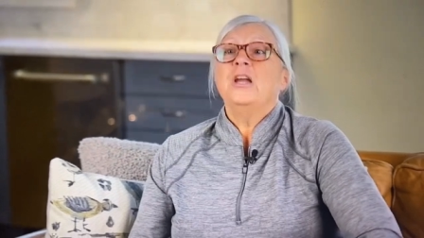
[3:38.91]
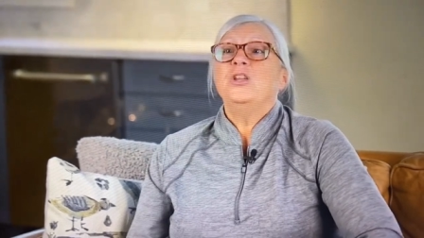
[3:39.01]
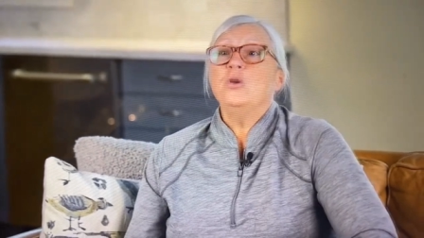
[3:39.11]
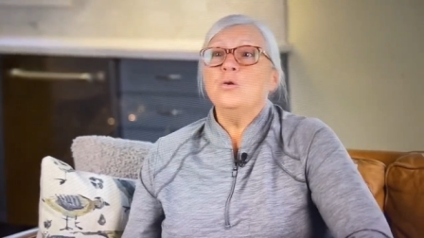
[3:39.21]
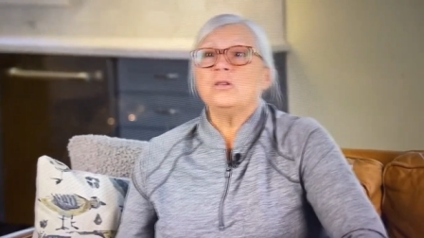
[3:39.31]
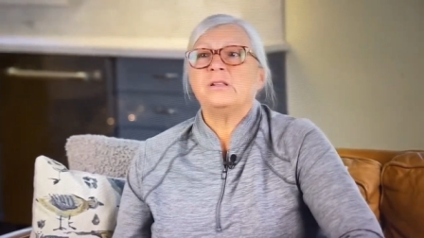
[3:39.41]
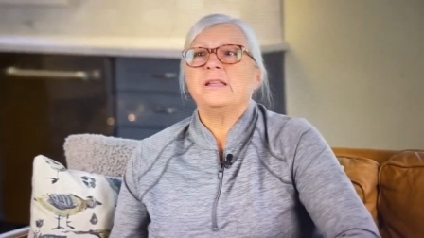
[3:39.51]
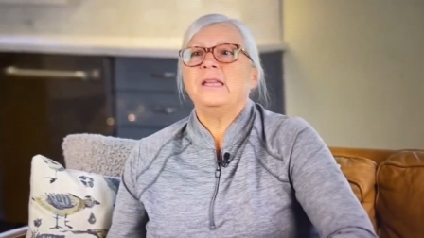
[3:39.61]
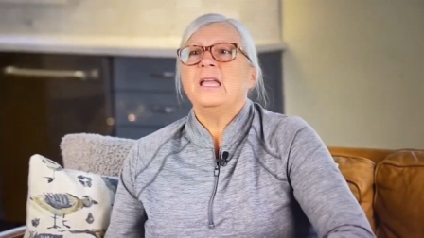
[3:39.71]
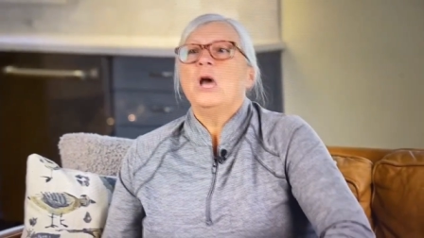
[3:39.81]

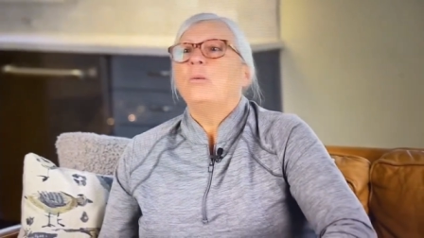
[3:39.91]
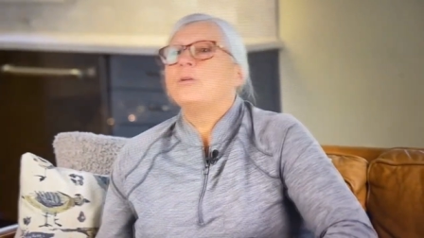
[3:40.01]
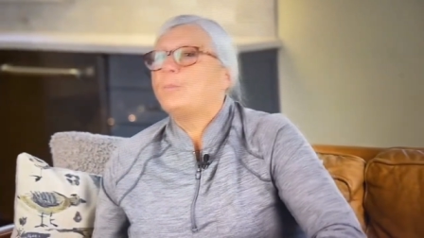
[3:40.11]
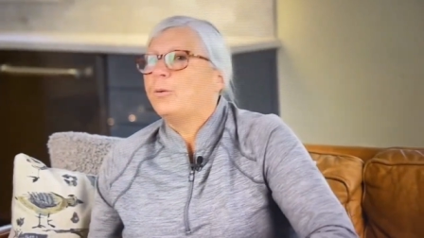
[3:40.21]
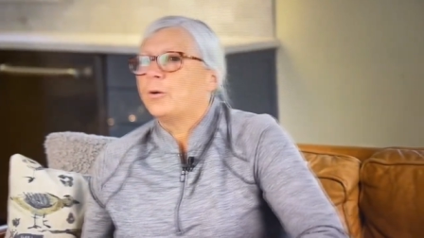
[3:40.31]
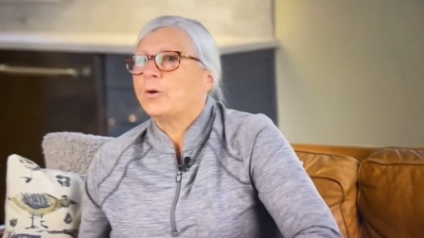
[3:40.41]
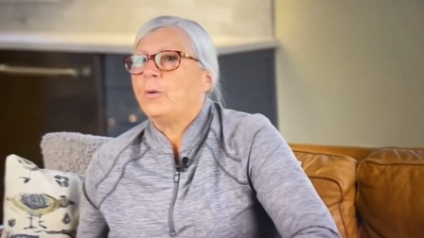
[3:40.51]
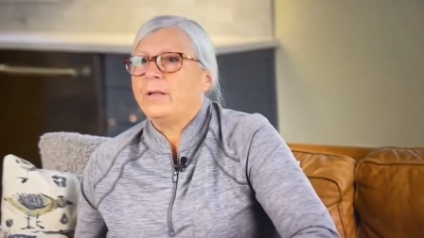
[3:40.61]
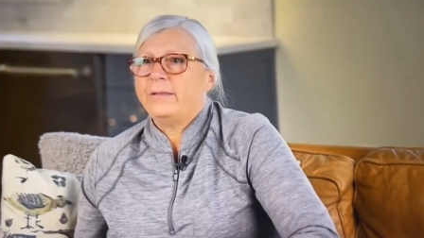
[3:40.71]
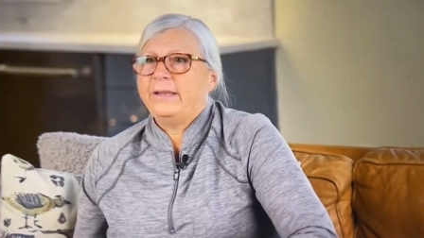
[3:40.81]
usually with poor
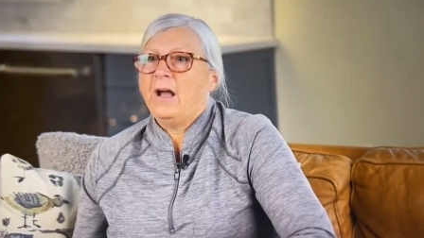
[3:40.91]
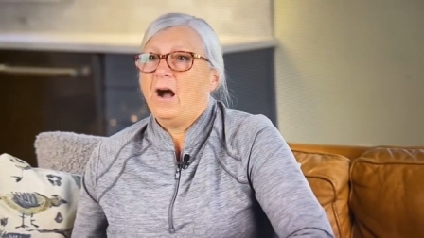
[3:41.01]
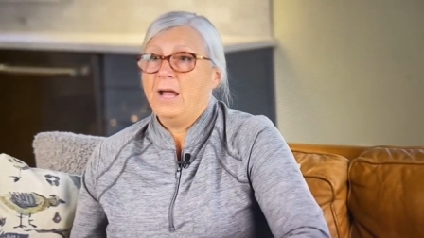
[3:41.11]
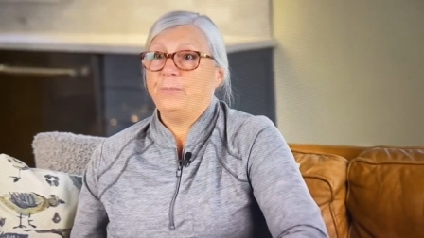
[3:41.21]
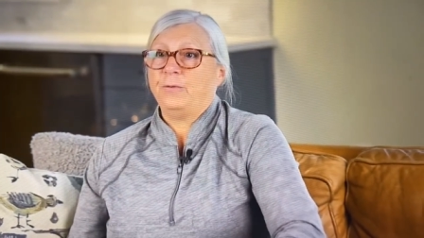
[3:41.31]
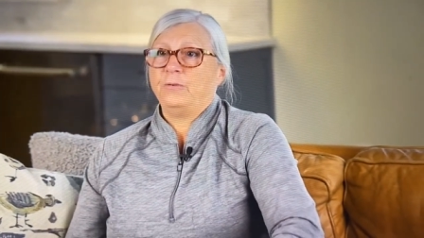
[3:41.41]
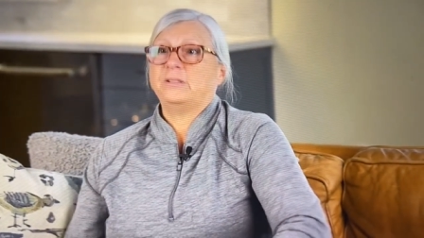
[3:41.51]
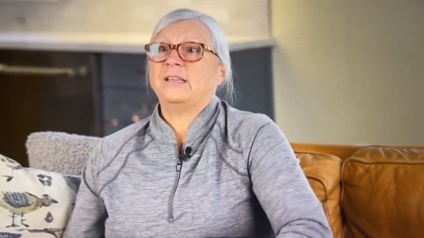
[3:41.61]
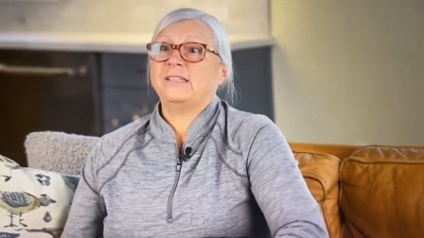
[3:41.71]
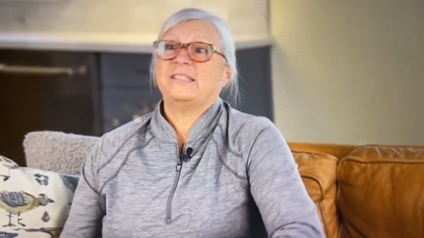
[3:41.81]
quality, high
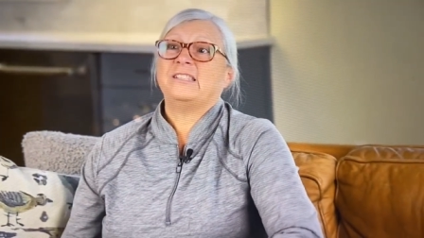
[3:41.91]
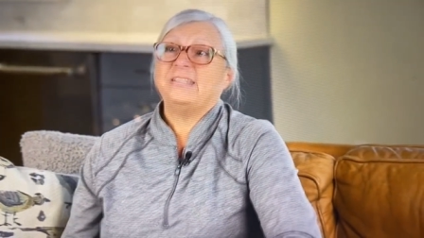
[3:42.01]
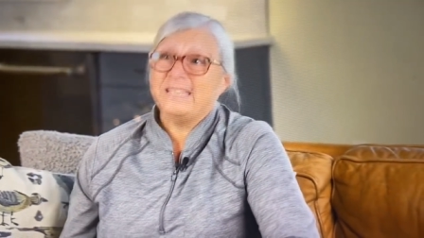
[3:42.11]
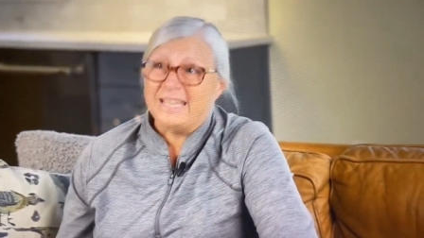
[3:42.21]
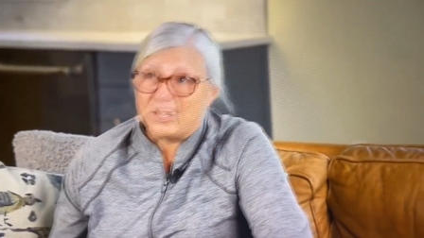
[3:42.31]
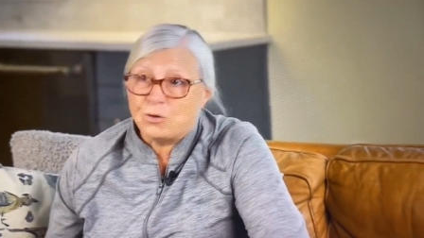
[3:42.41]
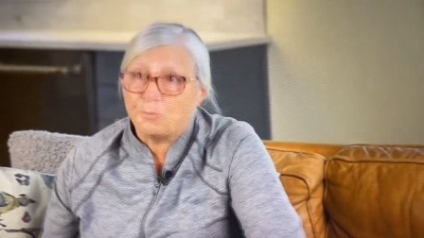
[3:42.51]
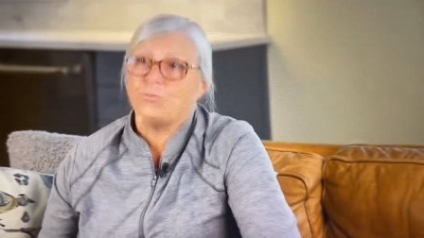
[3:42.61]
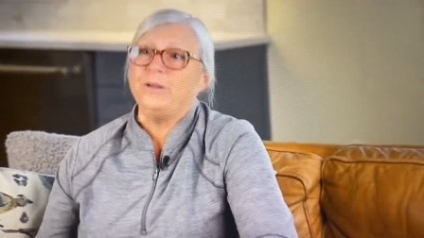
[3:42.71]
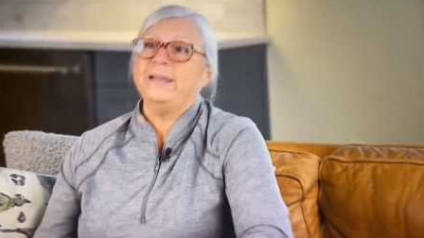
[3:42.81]
processed
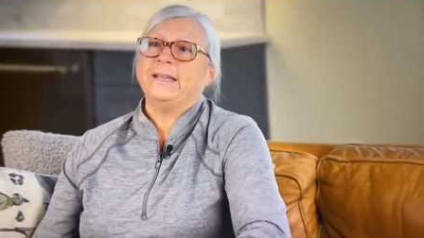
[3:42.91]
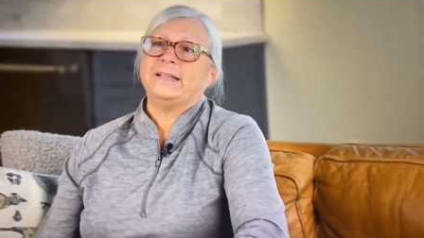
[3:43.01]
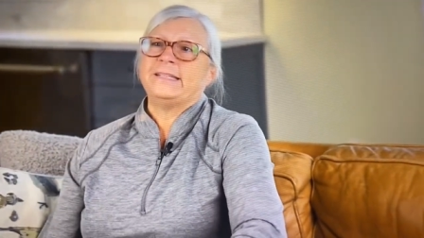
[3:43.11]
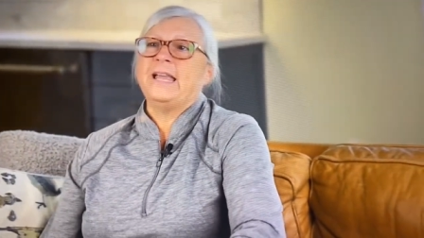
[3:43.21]
ingredients.